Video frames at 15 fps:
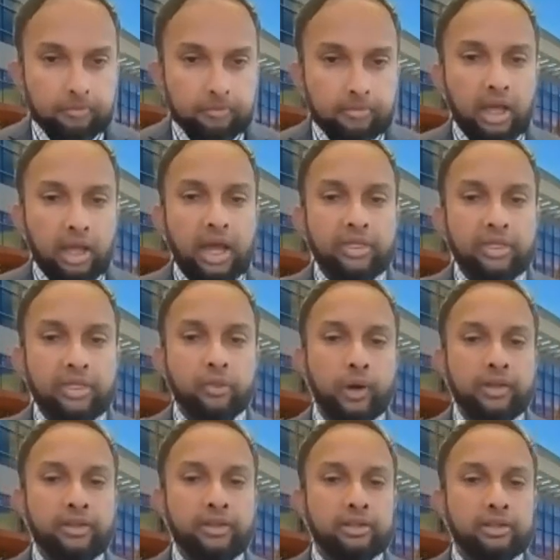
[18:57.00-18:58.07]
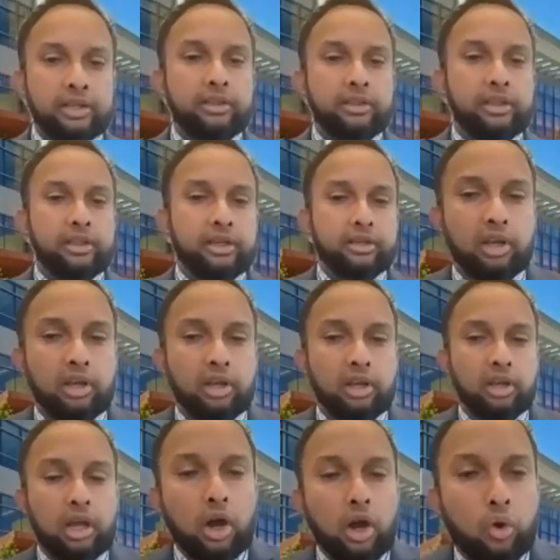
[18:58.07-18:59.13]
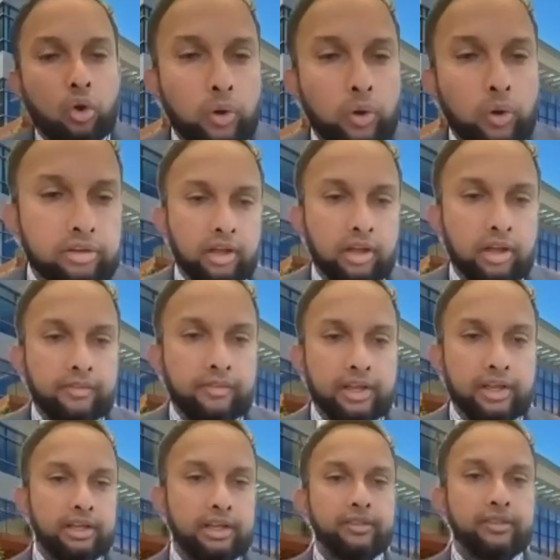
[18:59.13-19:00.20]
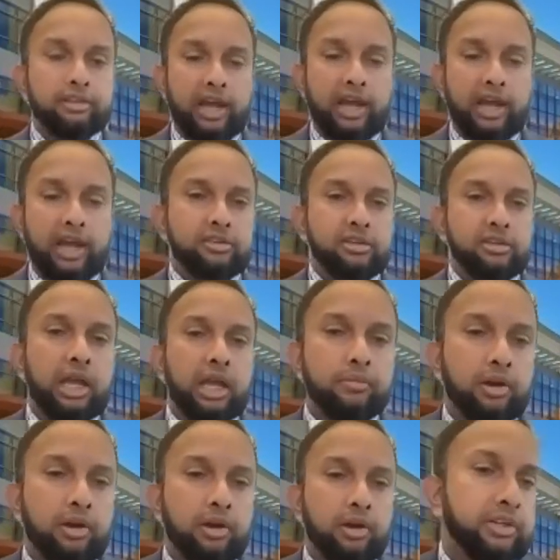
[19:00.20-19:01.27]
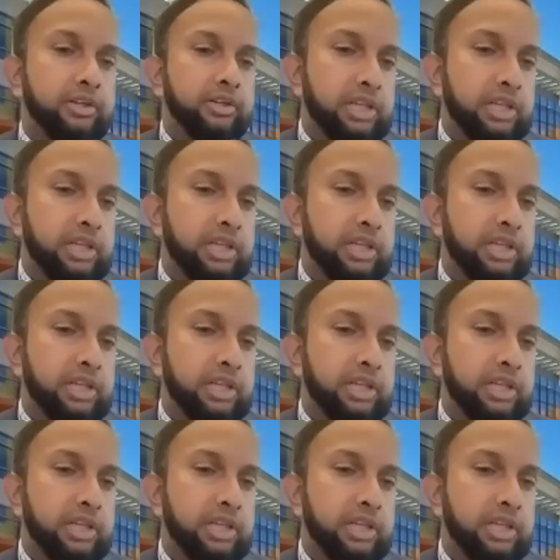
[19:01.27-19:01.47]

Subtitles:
And the way they did this was they did this at the time of a TIPS